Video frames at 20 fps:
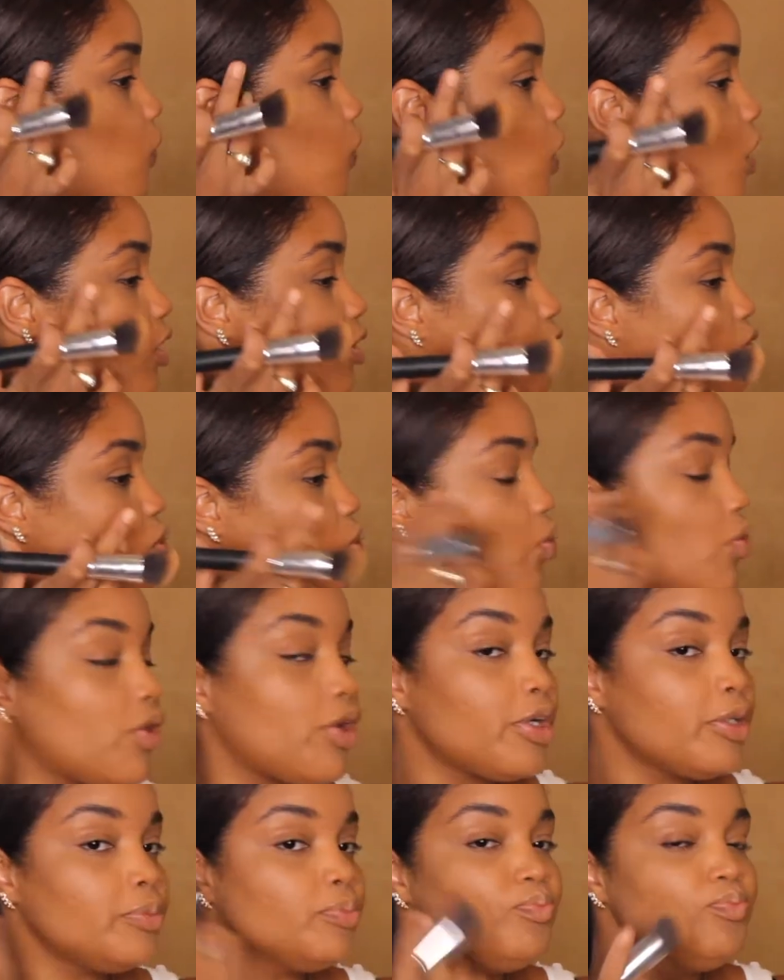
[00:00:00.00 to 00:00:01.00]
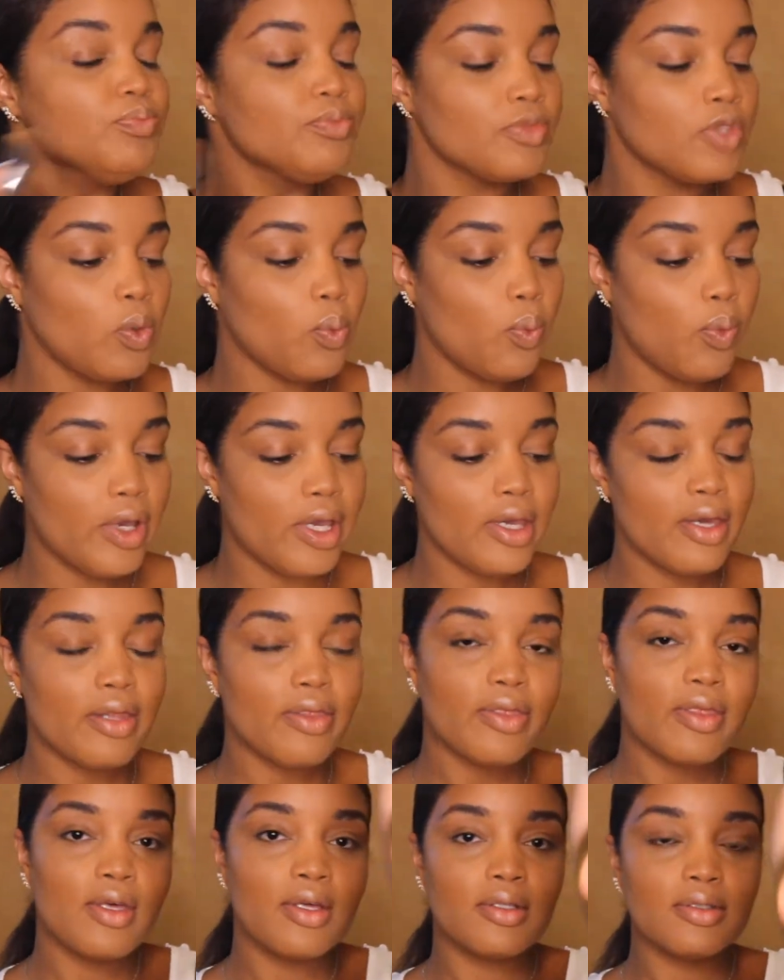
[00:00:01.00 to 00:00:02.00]
contour
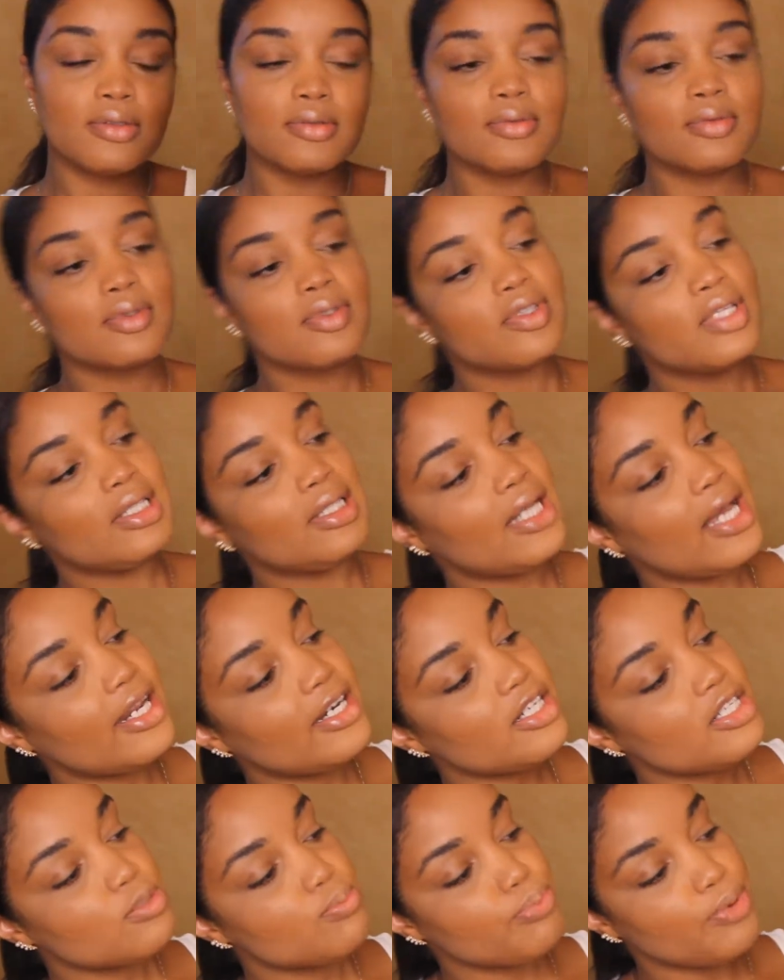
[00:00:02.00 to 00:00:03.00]
with the lightest